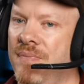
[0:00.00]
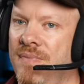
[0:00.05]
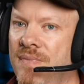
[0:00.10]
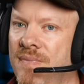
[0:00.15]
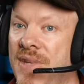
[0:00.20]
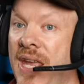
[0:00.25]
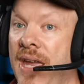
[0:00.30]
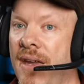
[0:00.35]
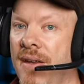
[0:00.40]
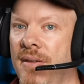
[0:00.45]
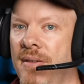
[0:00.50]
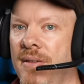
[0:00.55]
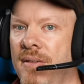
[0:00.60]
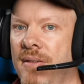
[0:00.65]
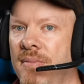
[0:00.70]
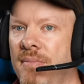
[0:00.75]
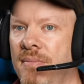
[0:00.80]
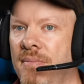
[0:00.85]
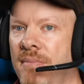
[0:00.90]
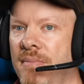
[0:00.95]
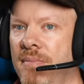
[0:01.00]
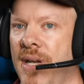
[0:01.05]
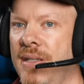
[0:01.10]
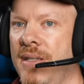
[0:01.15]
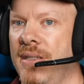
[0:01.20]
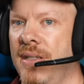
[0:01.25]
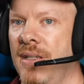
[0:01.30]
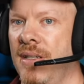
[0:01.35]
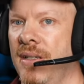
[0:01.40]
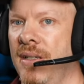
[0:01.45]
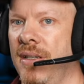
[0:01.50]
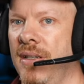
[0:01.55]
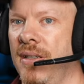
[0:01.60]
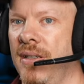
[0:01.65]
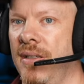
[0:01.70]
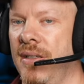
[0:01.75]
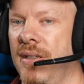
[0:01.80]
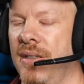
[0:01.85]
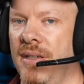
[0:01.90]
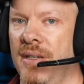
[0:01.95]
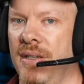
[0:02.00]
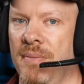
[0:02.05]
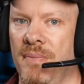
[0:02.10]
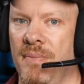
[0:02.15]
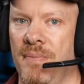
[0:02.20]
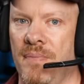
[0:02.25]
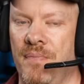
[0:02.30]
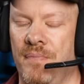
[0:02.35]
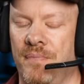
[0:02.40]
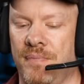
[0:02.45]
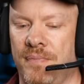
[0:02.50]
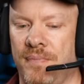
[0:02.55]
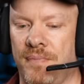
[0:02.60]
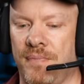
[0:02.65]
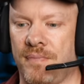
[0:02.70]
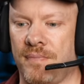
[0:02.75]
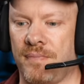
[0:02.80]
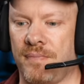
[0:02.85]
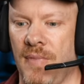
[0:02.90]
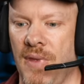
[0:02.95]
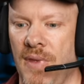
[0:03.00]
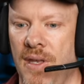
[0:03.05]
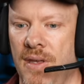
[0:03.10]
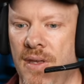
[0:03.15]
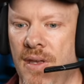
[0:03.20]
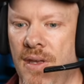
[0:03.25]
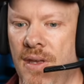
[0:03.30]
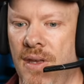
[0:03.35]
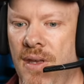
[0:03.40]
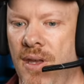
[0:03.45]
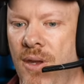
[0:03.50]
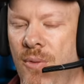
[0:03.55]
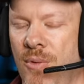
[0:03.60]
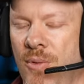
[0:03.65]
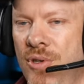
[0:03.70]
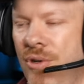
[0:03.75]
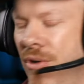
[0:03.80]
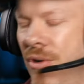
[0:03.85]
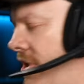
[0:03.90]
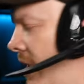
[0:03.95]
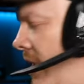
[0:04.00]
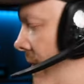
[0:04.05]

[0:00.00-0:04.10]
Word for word: yeah, basically. Um, with the auto